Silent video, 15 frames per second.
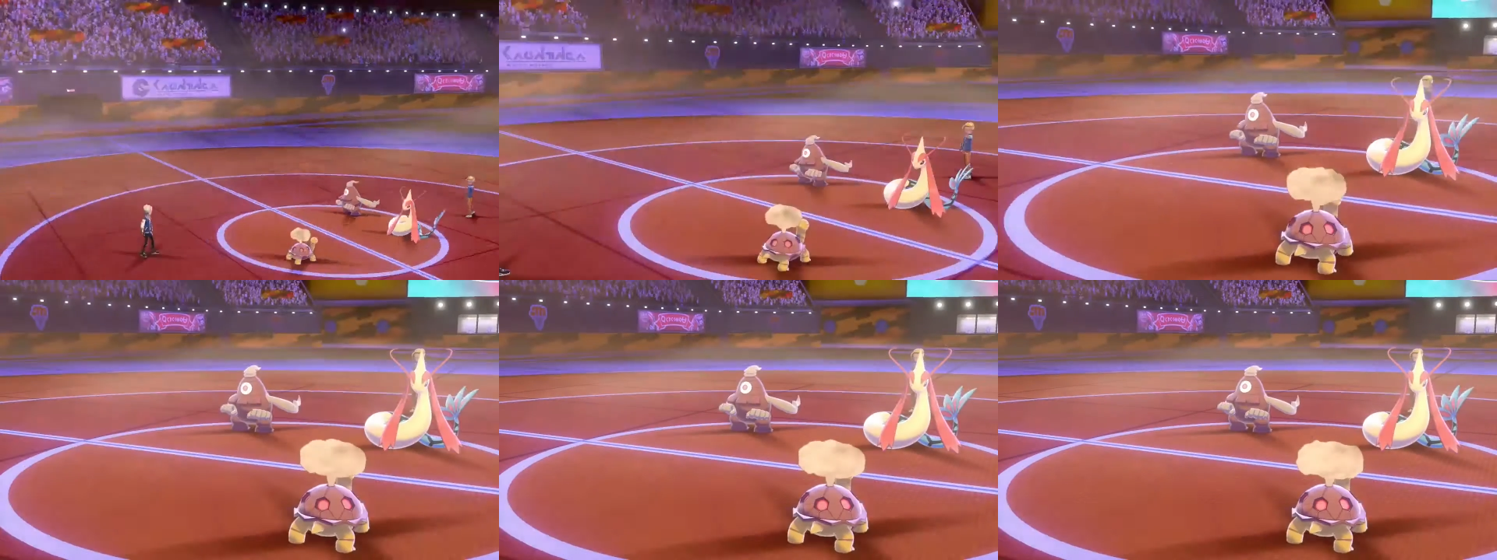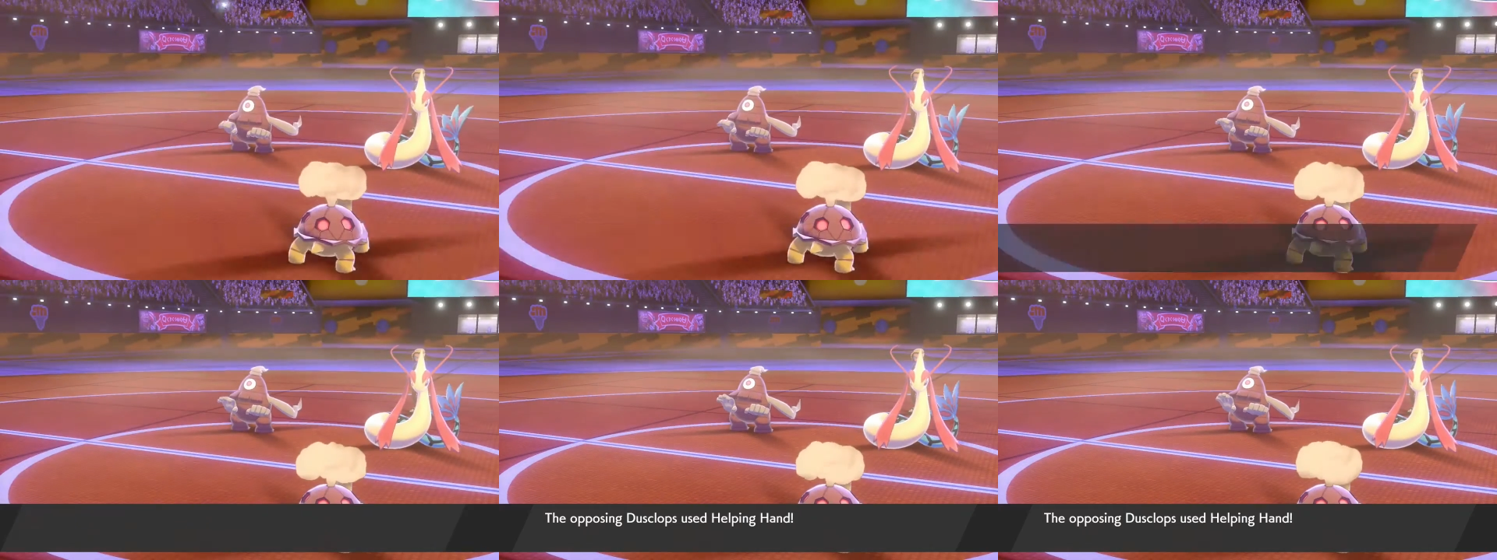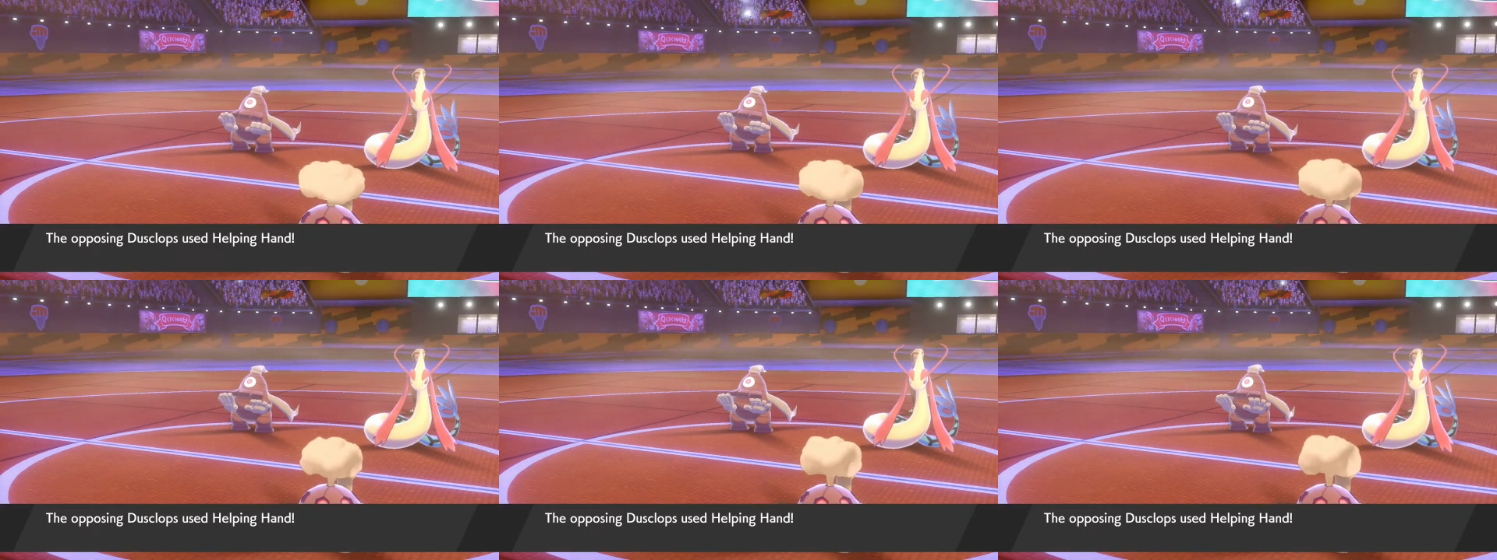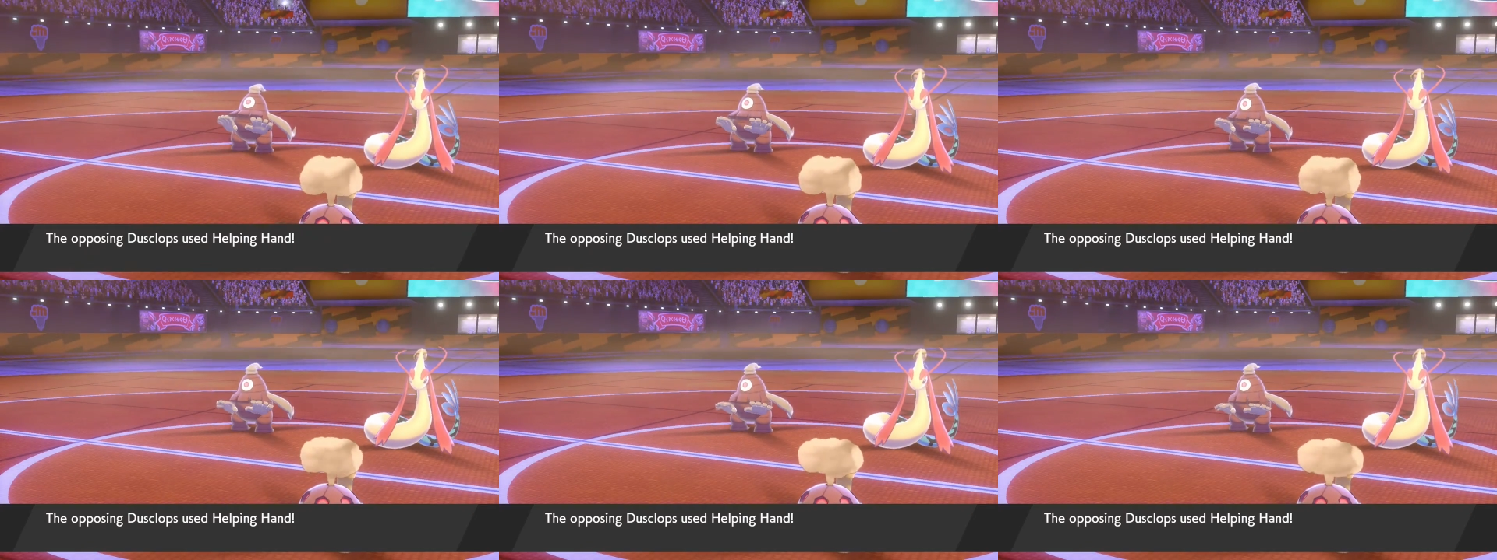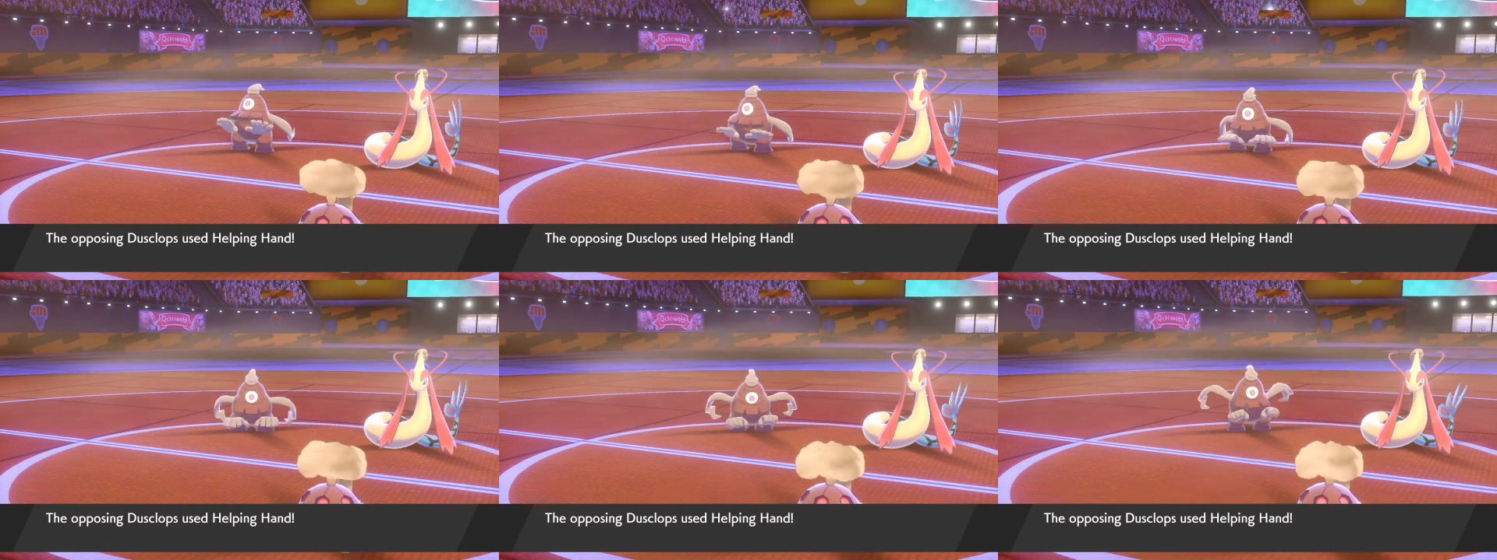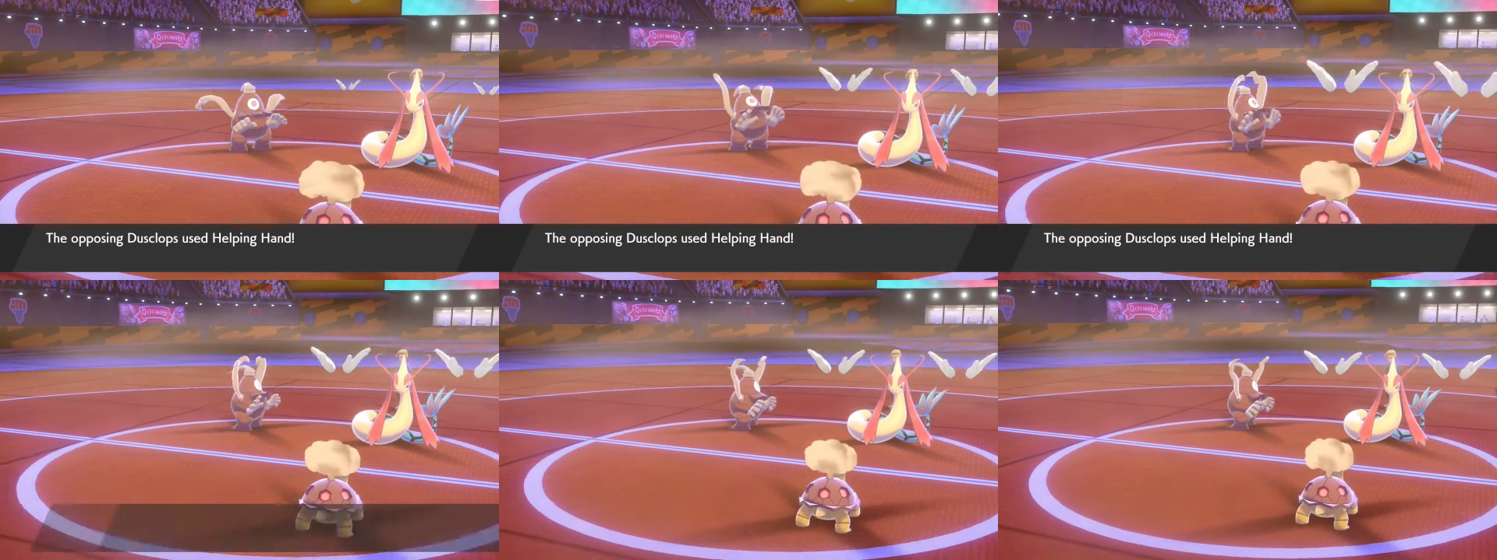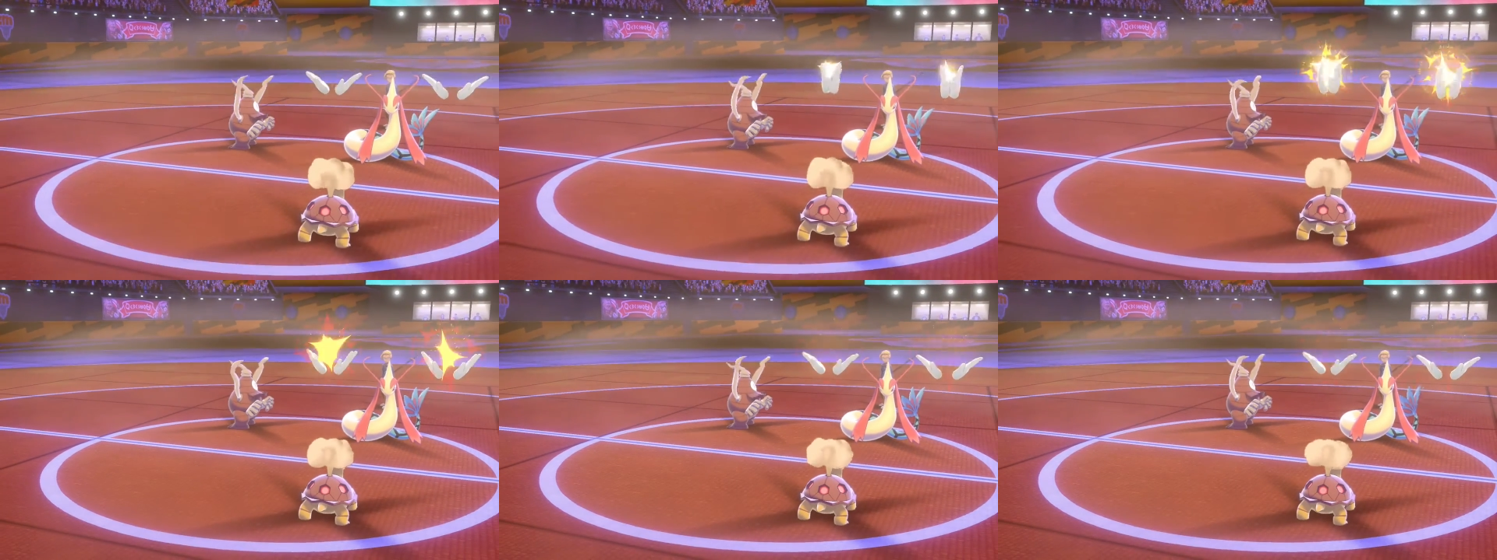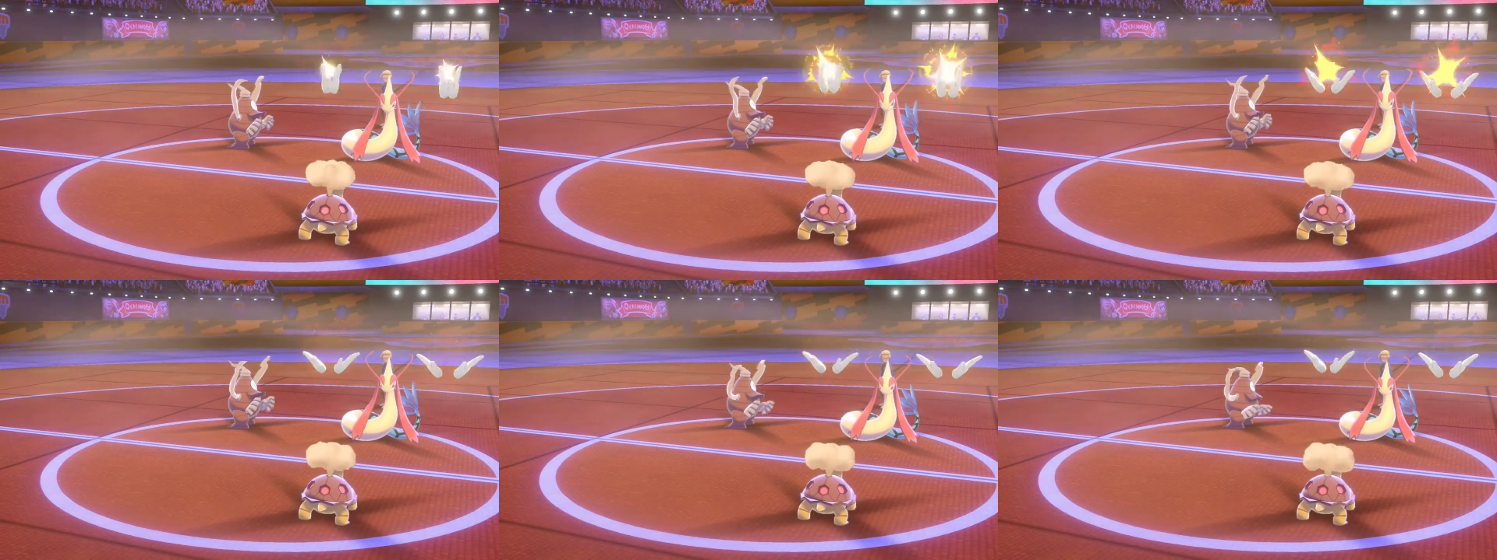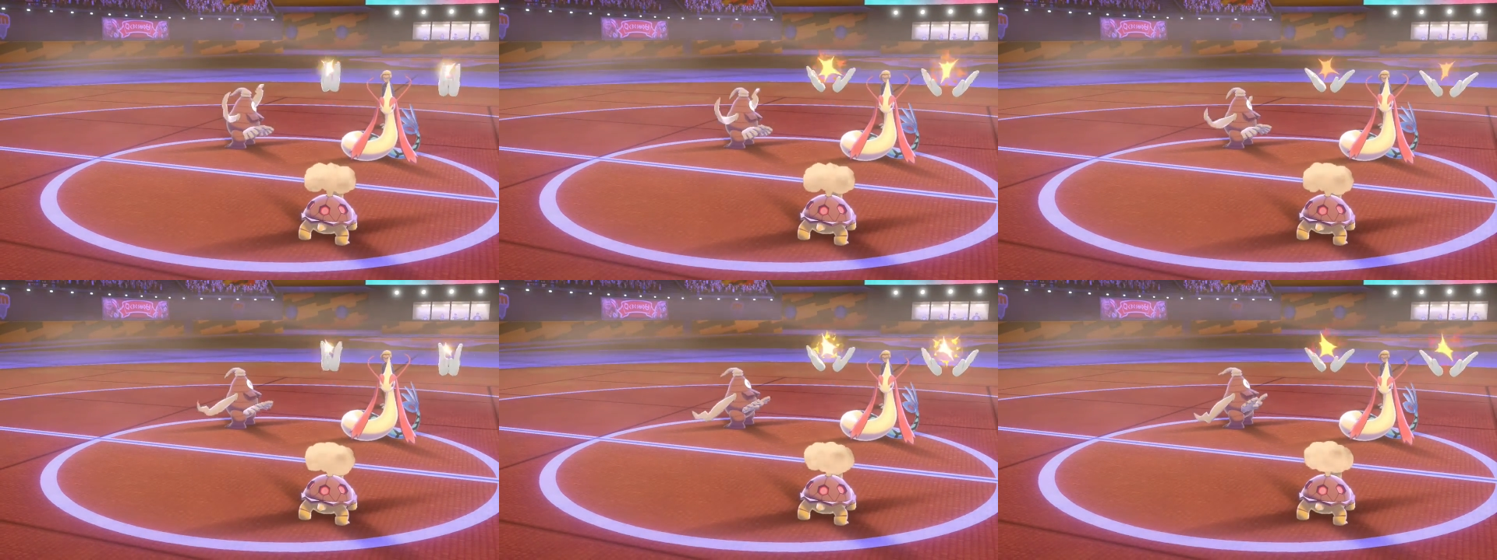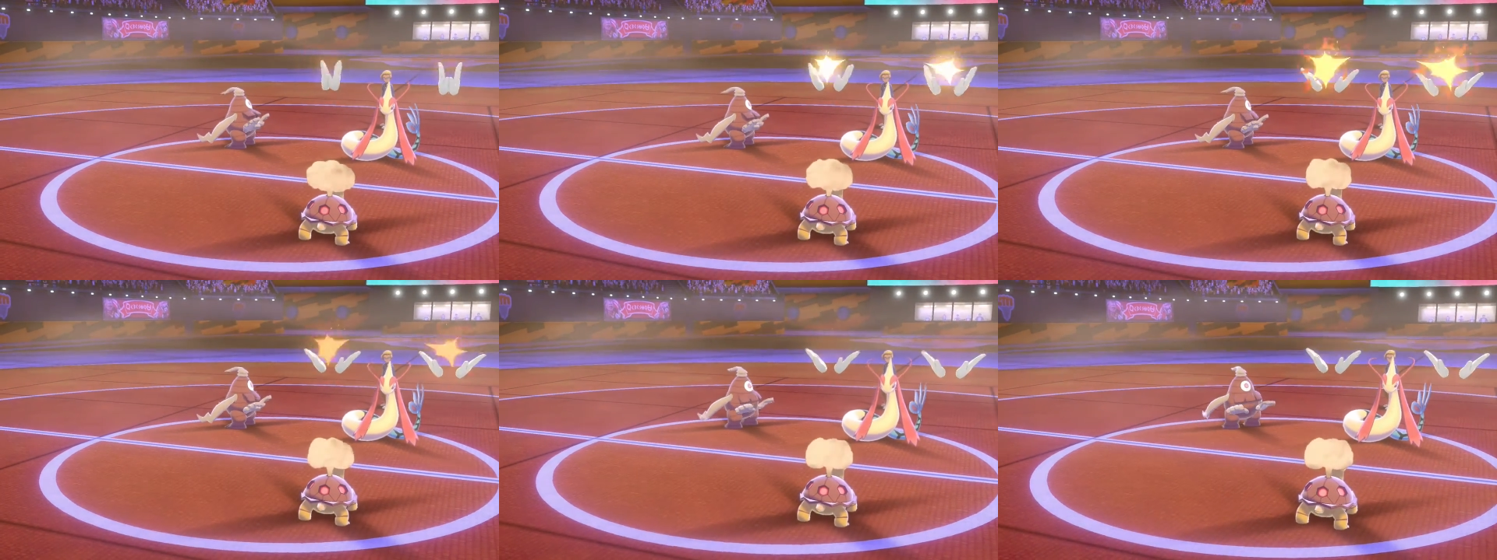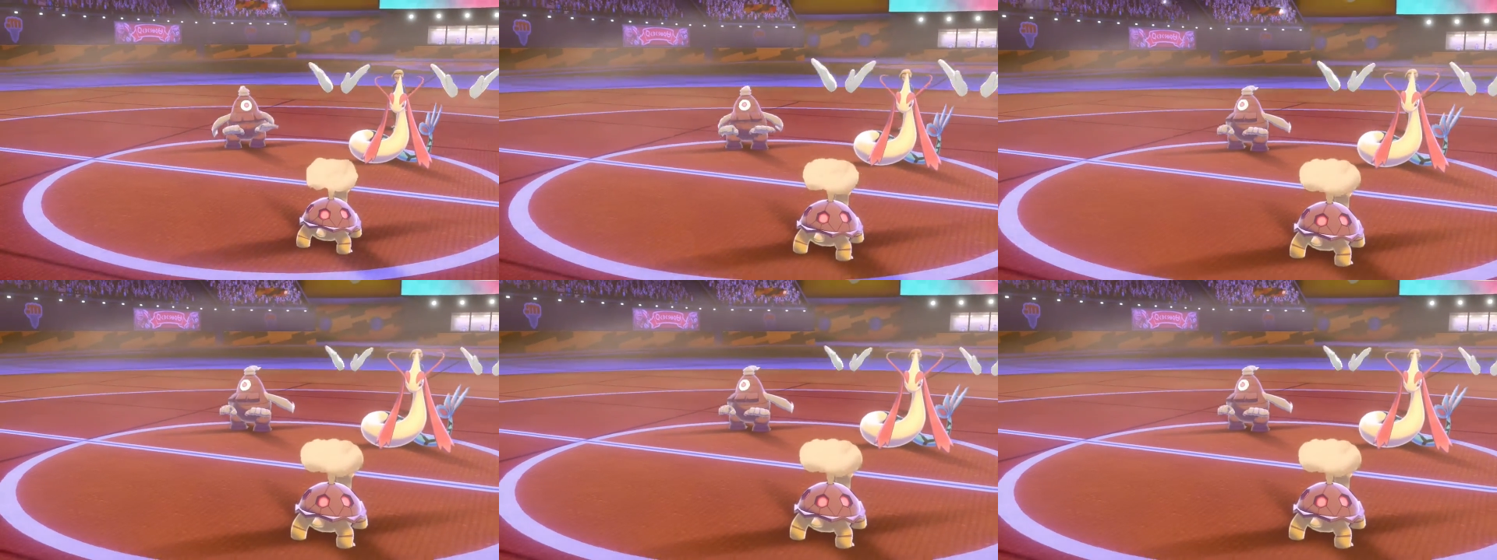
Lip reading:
[unreadable: no face in view]